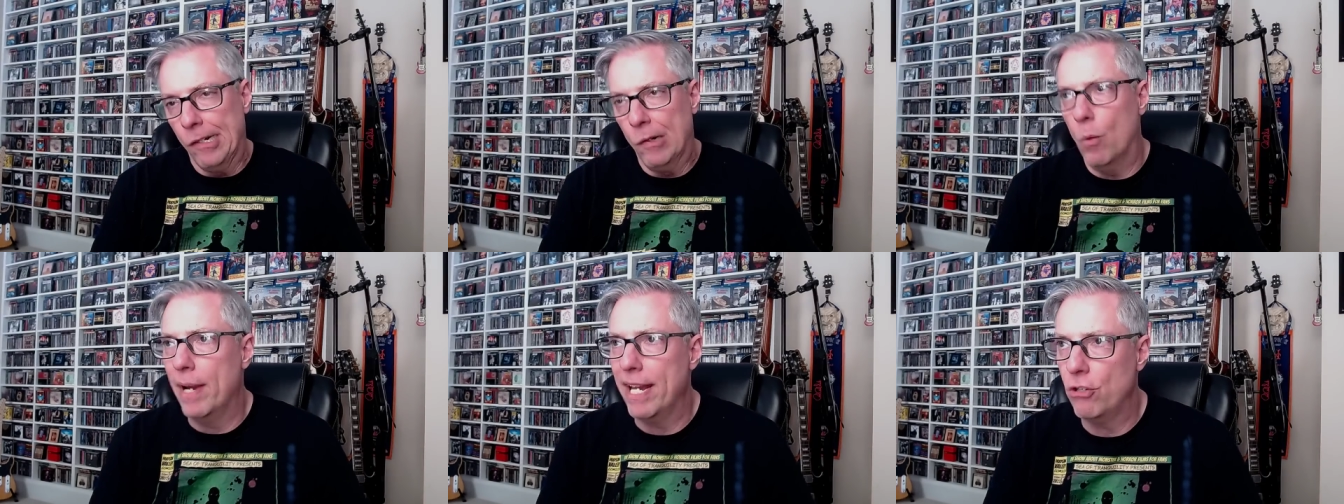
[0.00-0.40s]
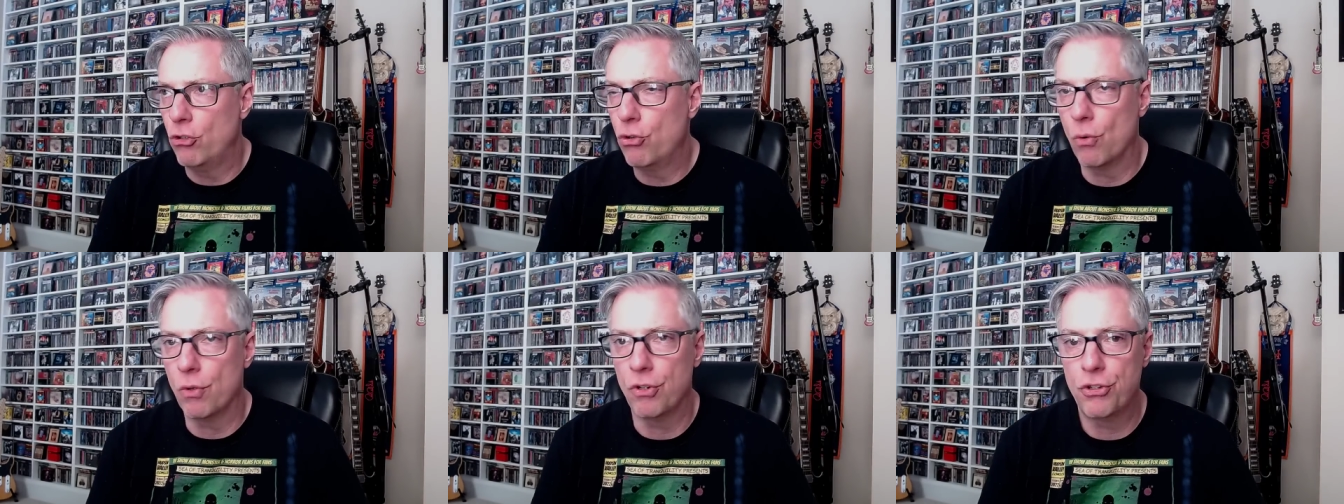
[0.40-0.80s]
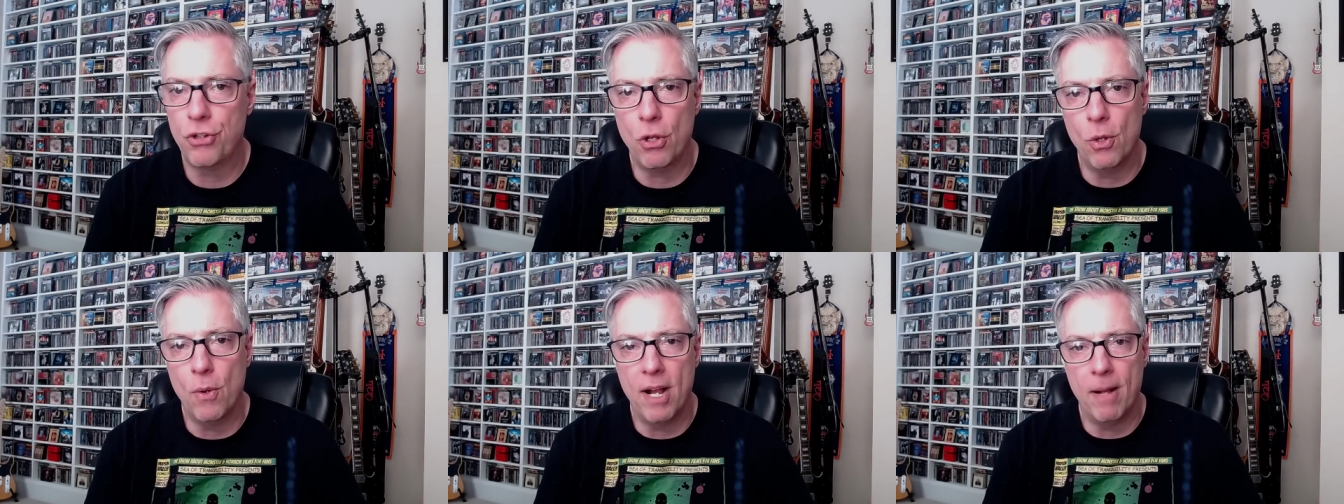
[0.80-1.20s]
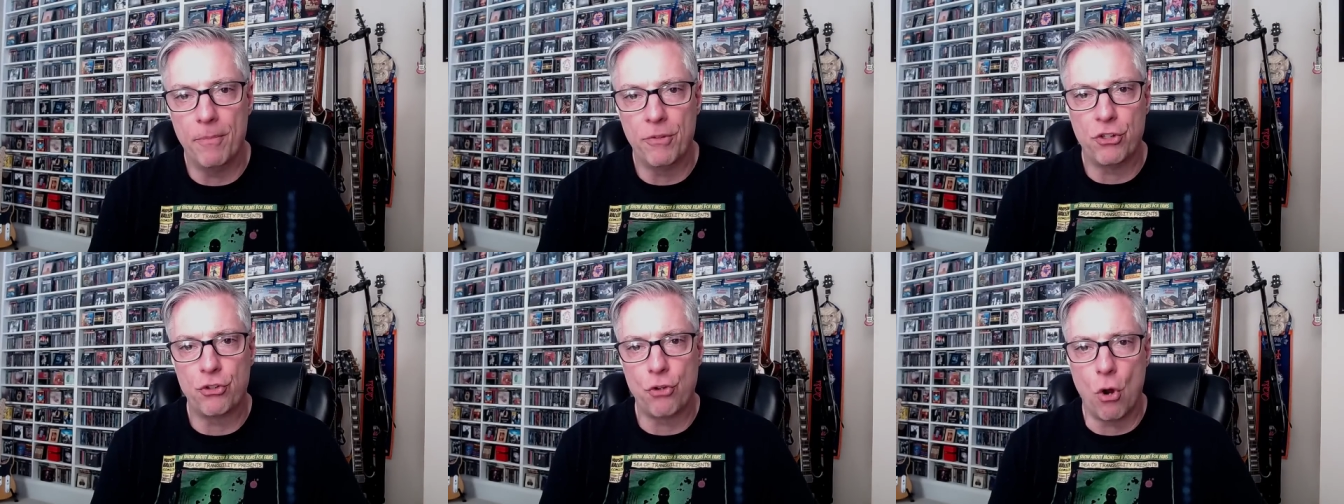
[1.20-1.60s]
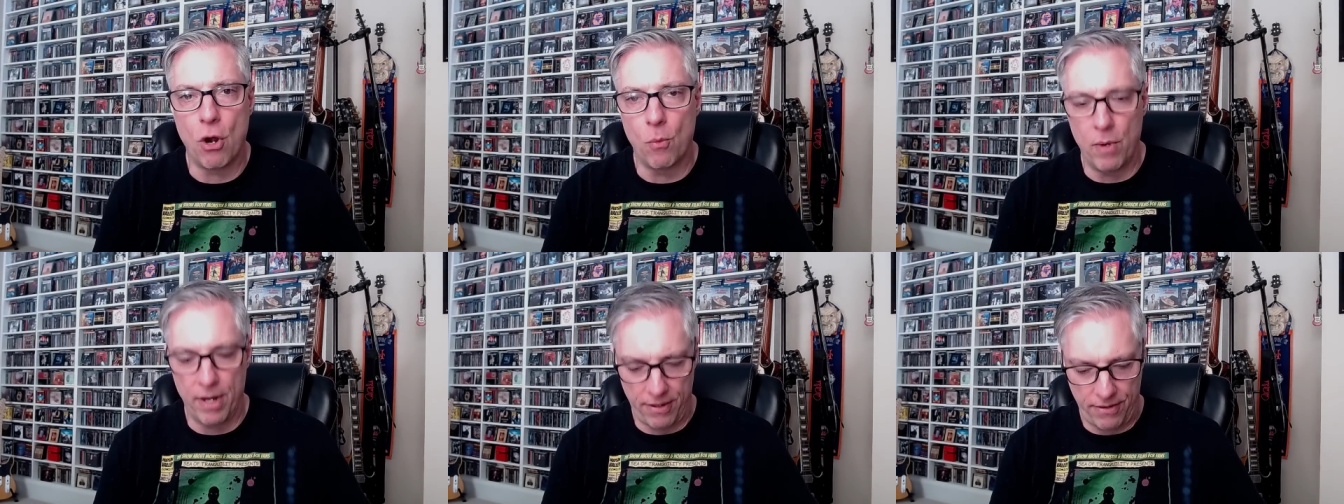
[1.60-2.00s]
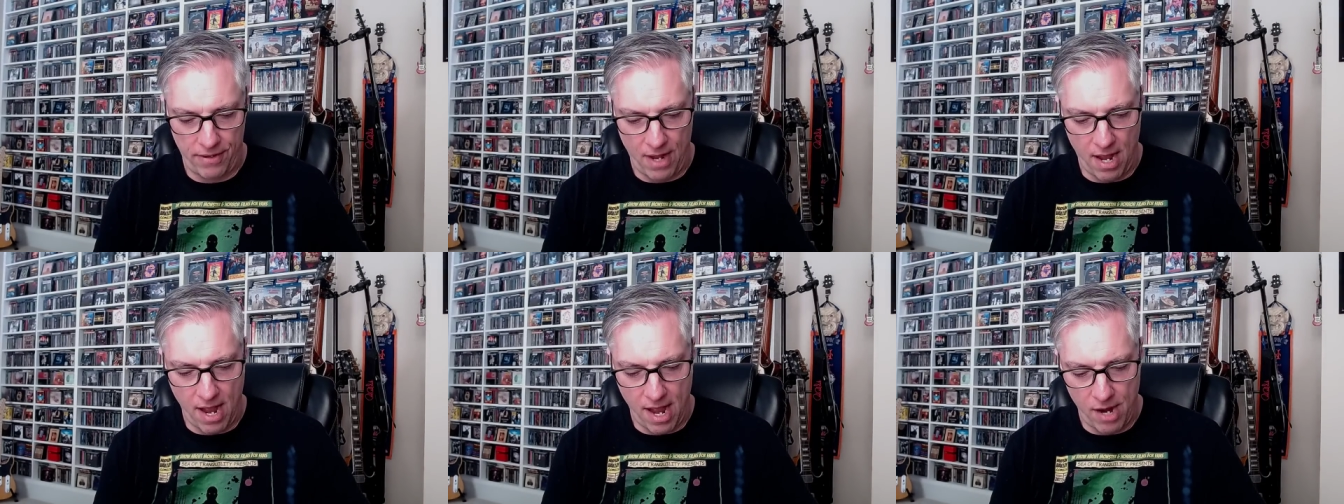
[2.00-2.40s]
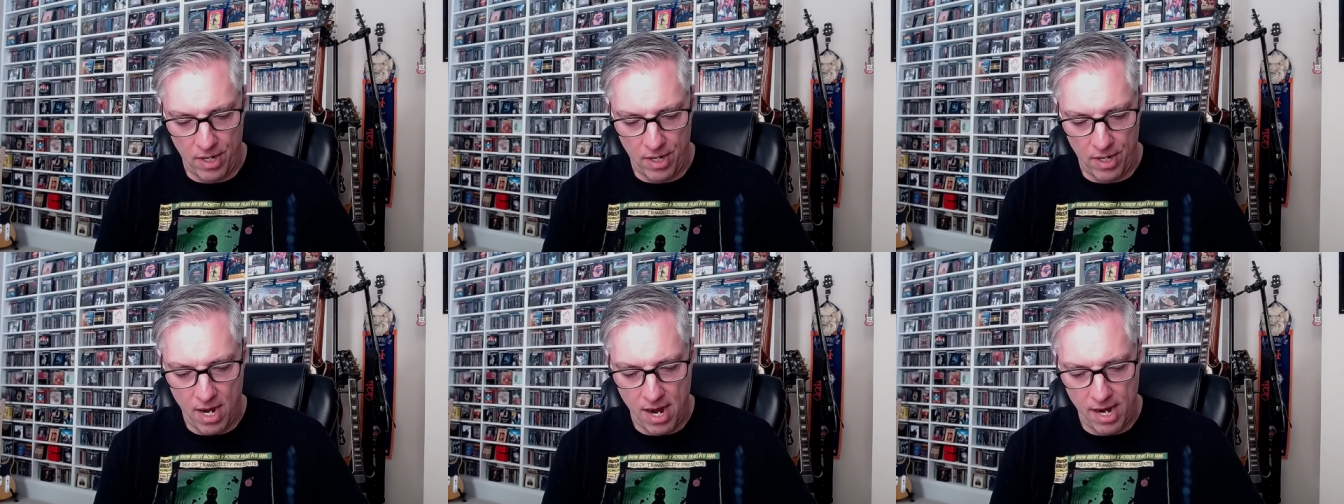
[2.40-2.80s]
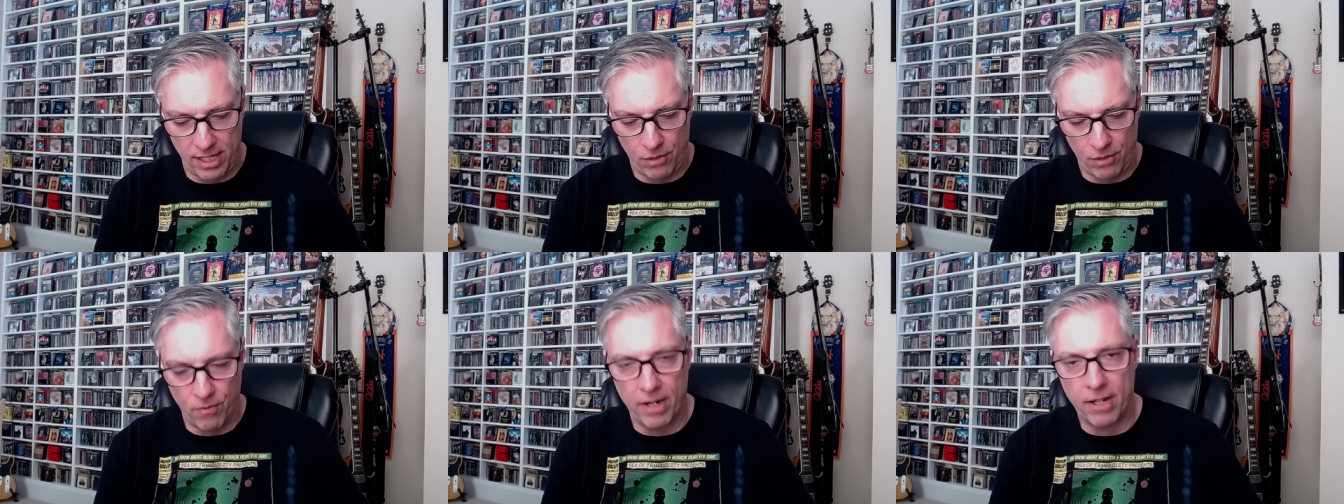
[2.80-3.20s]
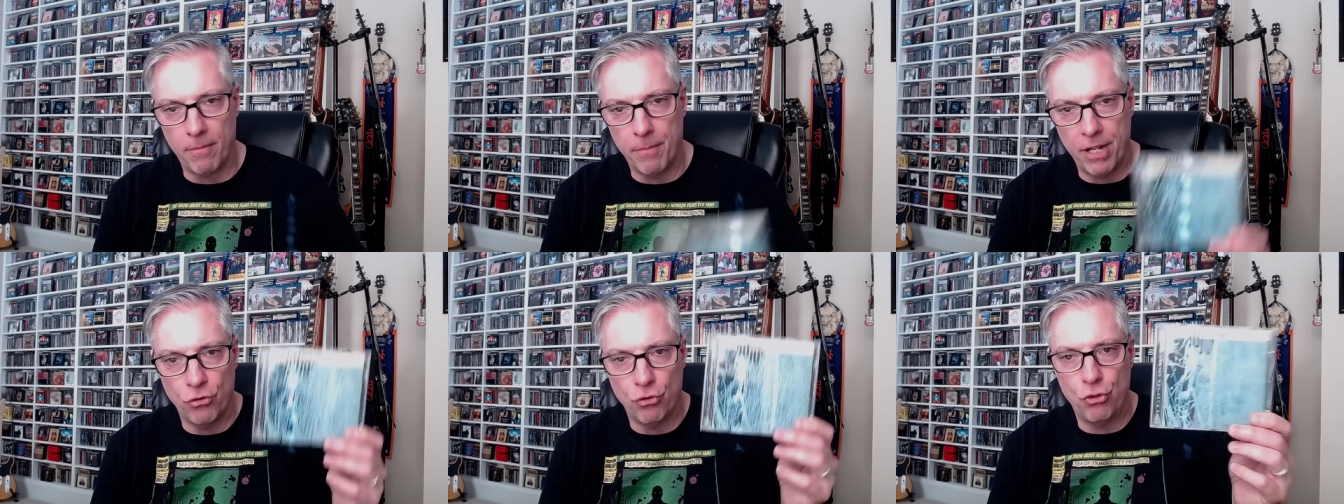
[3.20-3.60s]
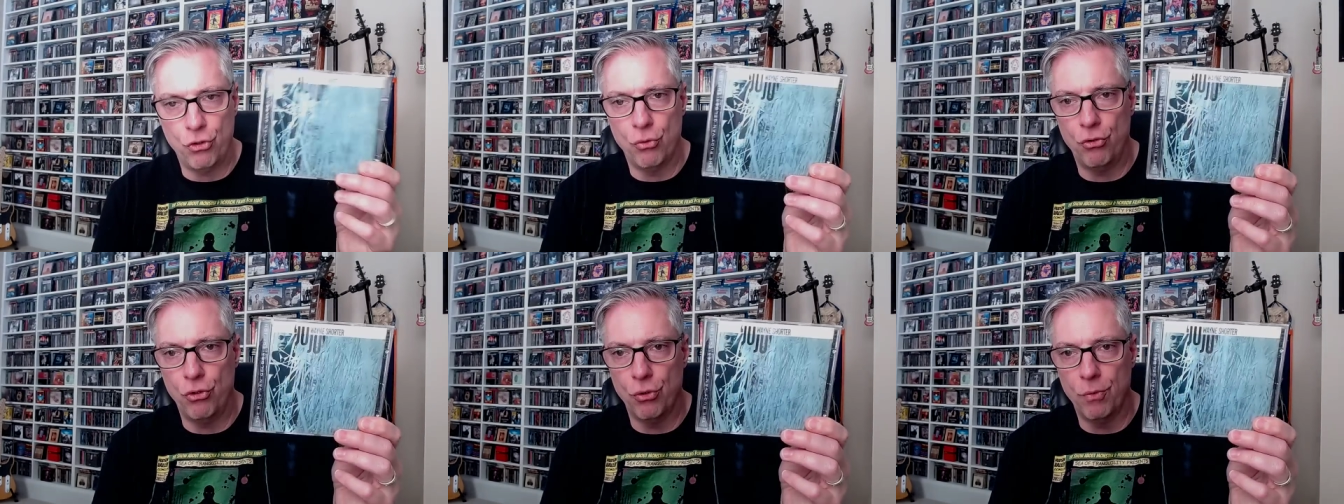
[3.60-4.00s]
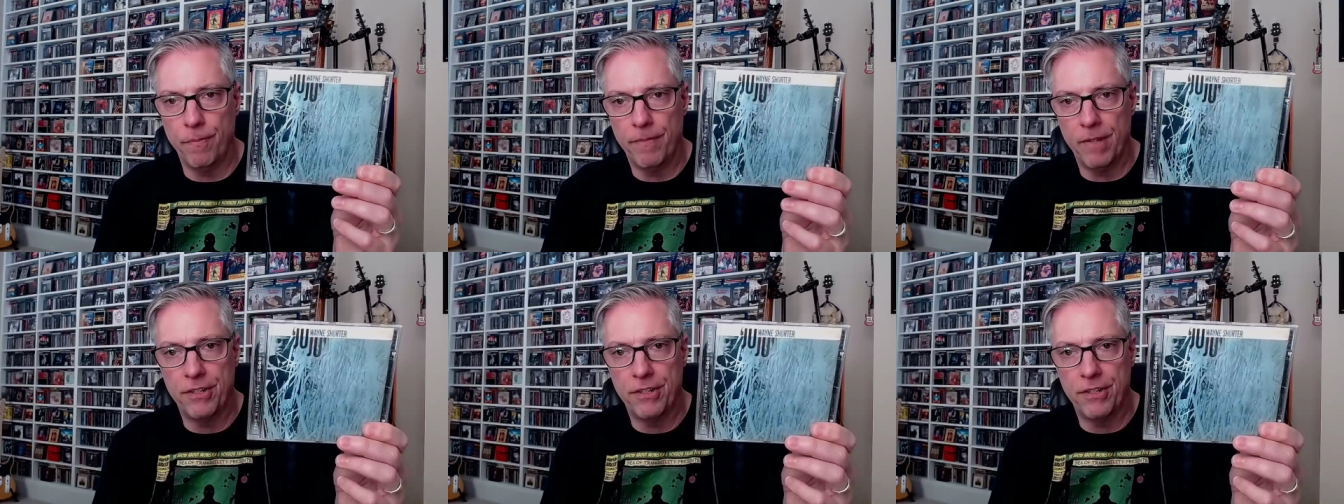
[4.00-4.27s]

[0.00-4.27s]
Wayne Shorter solo album to start with, I would highly recommend Juju.